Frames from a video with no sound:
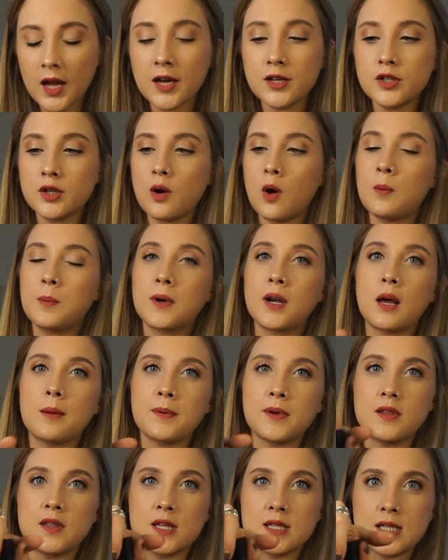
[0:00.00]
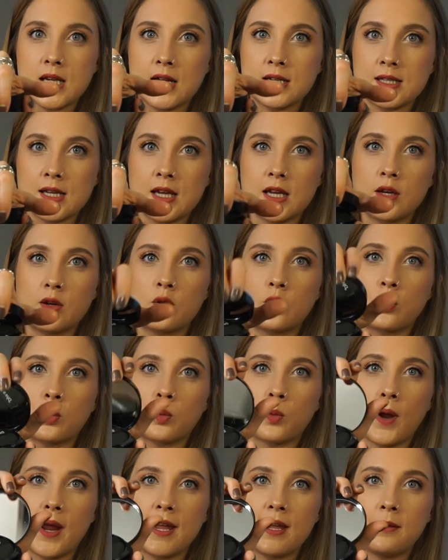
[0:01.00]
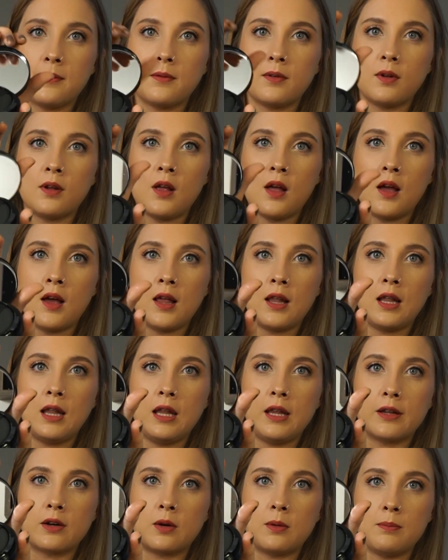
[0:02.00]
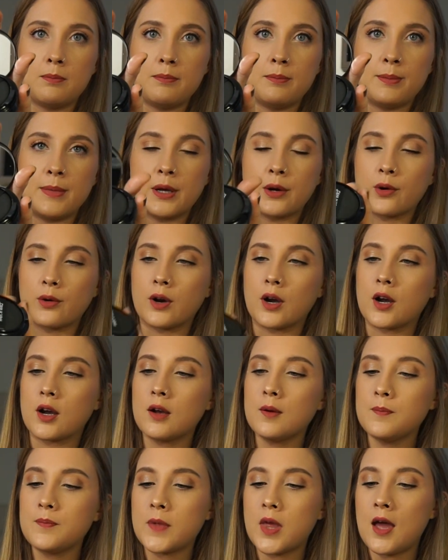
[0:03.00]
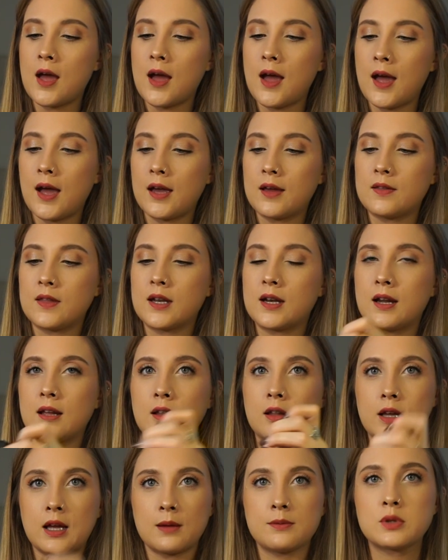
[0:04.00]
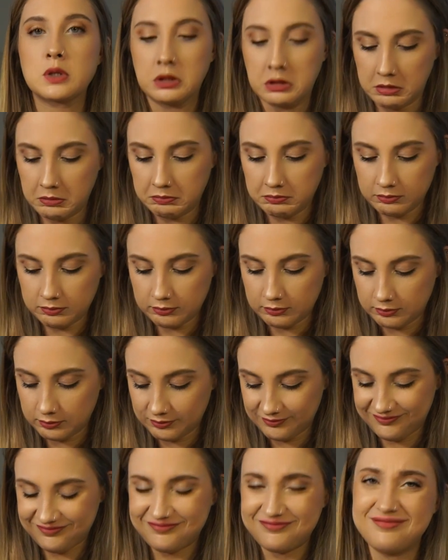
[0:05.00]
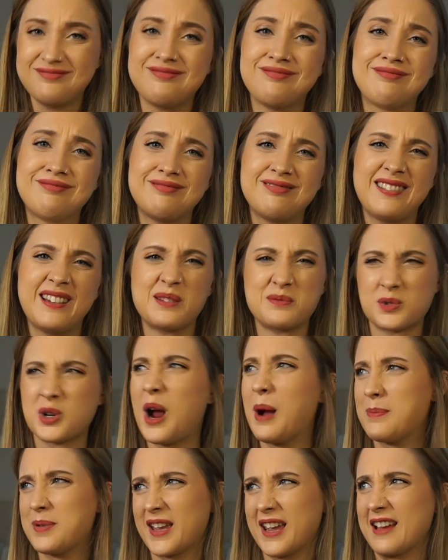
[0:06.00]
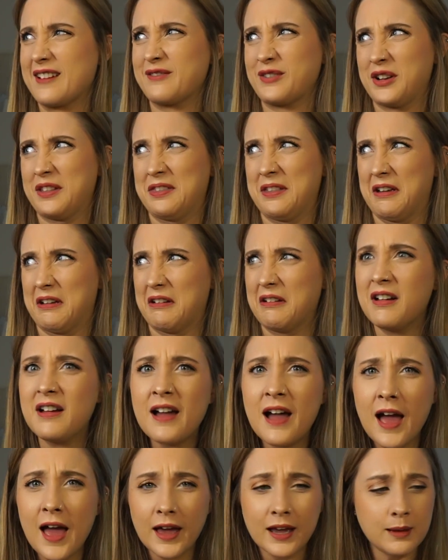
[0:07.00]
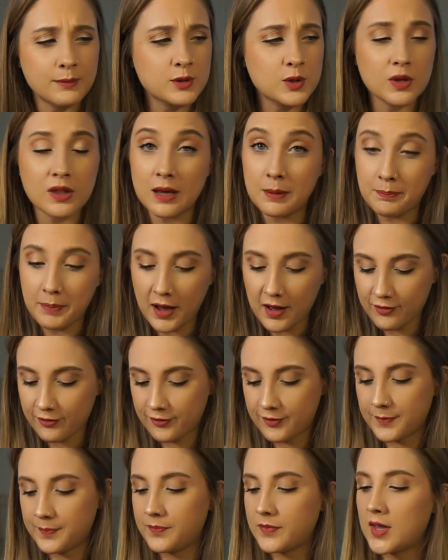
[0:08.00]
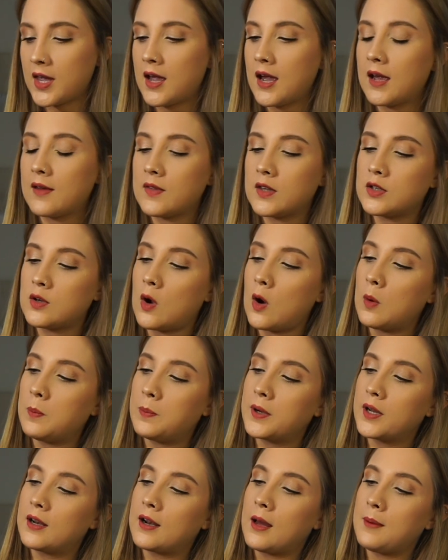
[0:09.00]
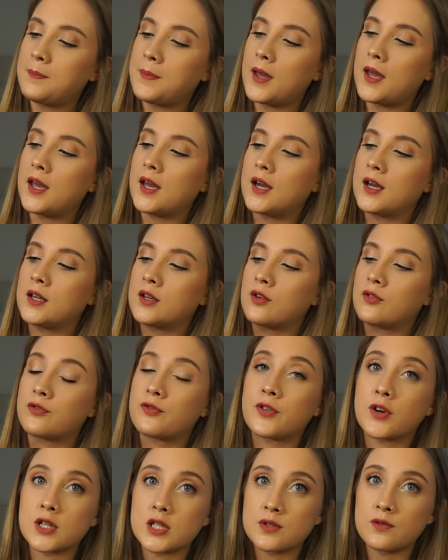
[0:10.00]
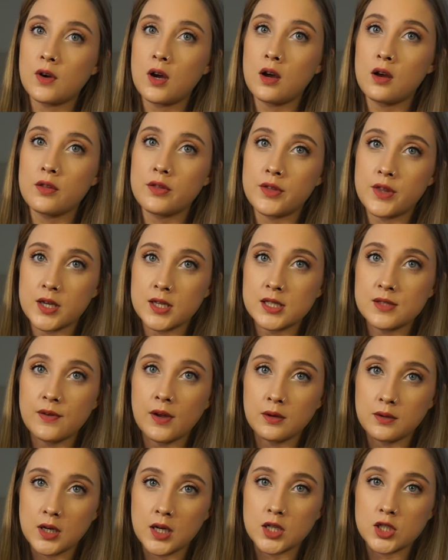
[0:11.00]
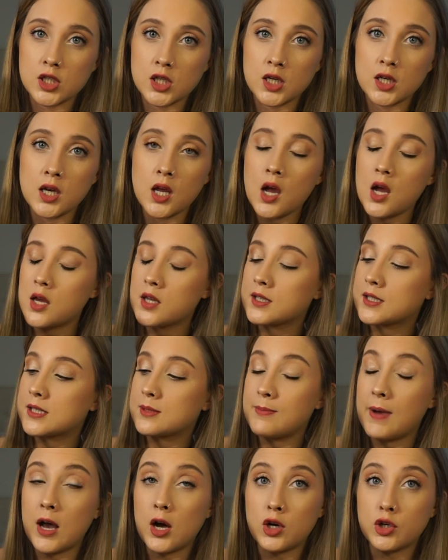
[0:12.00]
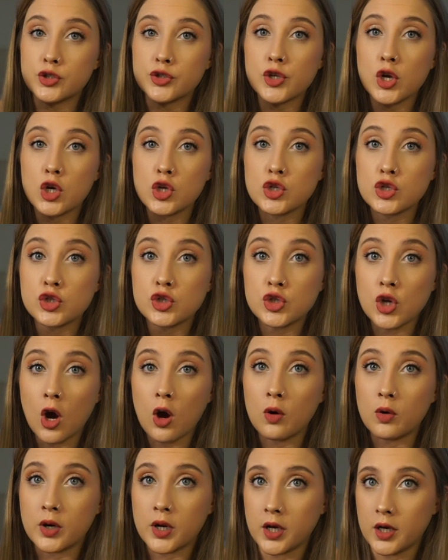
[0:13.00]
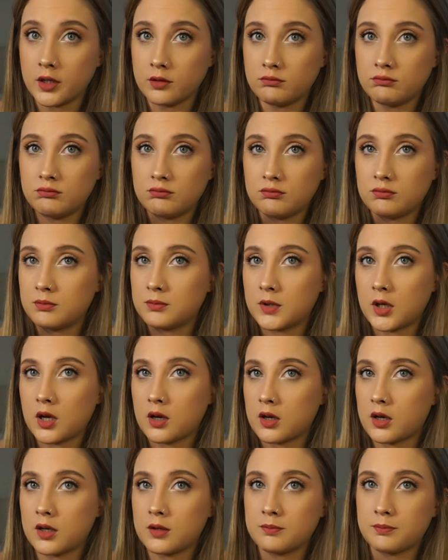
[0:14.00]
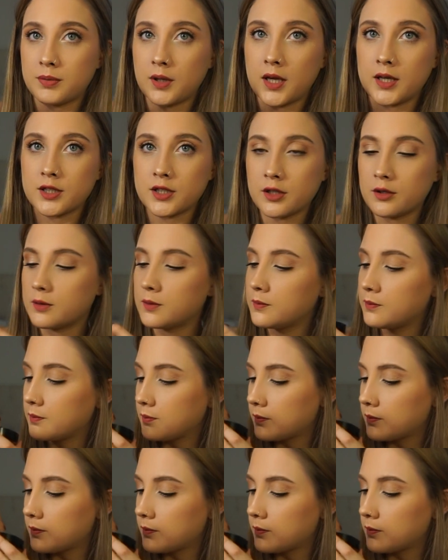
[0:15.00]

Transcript: And you open it up, and this has a great little mirror, and then how it comes with the... I'm dropping everything. It comes with a puff. And then you open it up, and first of all, this foundation smells so good. I'm not gonna blind you.